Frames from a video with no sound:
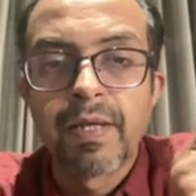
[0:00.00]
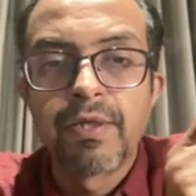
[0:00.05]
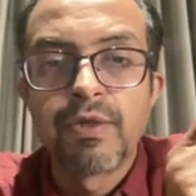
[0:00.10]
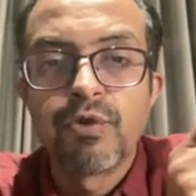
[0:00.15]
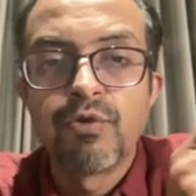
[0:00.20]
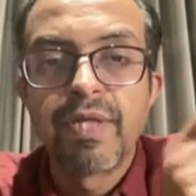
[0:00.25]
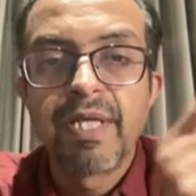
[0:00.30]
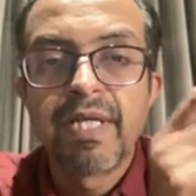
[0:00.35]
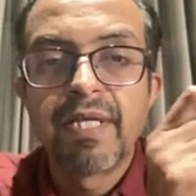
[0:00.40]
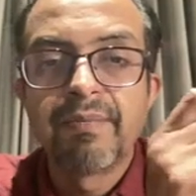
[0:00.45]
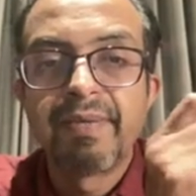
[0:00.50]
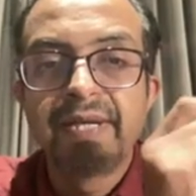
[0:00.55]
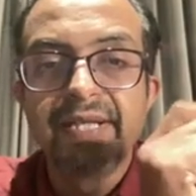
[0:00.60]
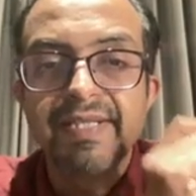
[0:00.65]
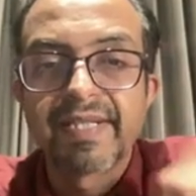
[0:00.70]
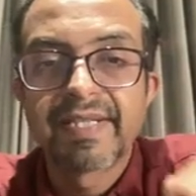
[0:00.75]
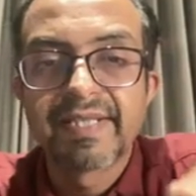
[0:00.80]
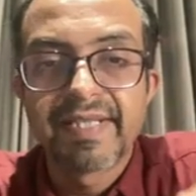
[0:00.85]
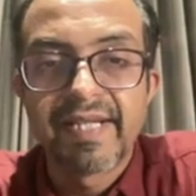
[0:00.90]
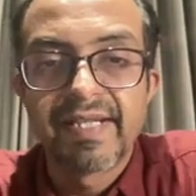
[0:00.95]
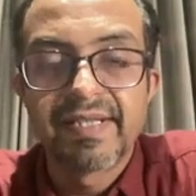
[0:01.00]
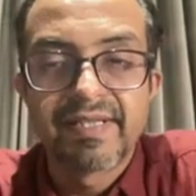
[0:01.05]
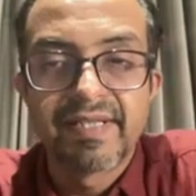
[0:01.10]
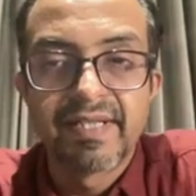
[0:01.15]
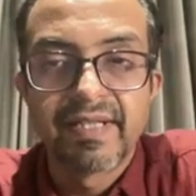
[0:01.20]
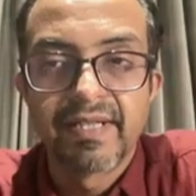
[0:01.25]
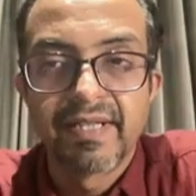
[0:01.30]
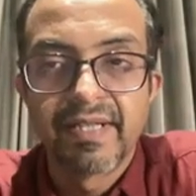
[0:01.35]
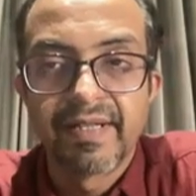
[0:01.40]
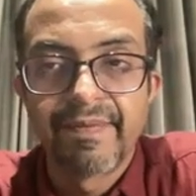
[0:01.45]
you need a basic science
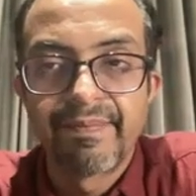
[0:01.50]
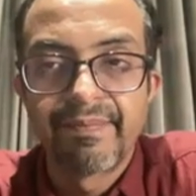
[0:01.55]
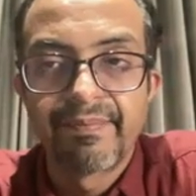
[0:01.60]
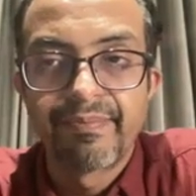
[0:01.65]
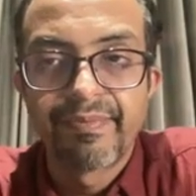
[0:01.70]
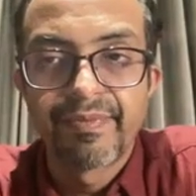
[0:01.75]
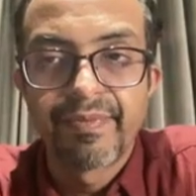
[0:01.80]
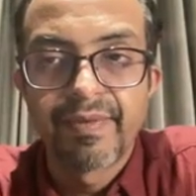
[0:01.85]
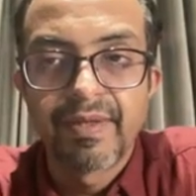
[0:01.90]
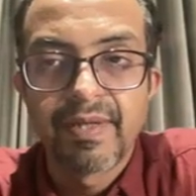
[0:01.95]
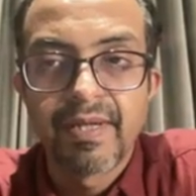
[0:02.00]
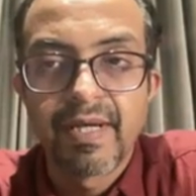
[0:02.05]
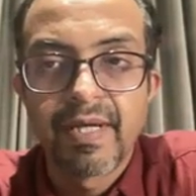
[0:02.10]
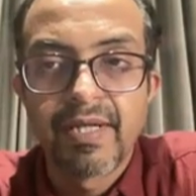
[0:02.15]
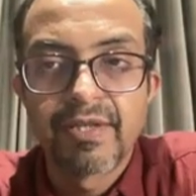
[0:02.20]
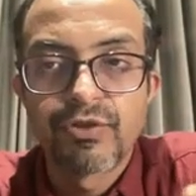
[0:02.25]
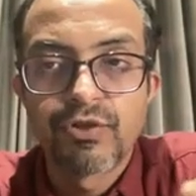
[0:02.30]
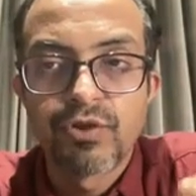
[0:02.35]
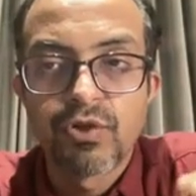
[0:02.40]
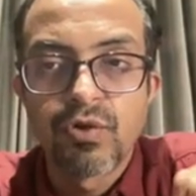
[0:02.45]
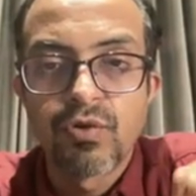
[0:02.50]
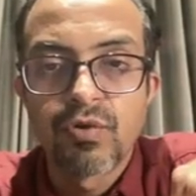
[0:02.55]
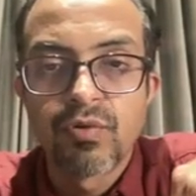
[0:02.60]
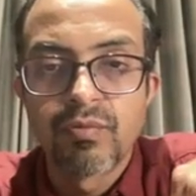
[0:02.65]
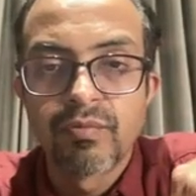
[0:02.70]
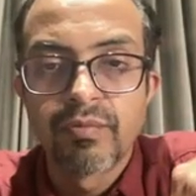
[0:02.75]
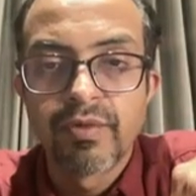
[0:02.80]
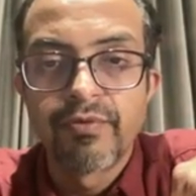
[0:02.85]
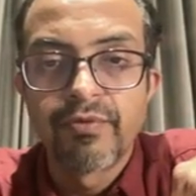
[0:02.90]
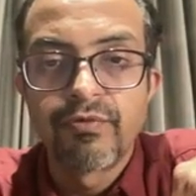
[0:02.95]
degree. And so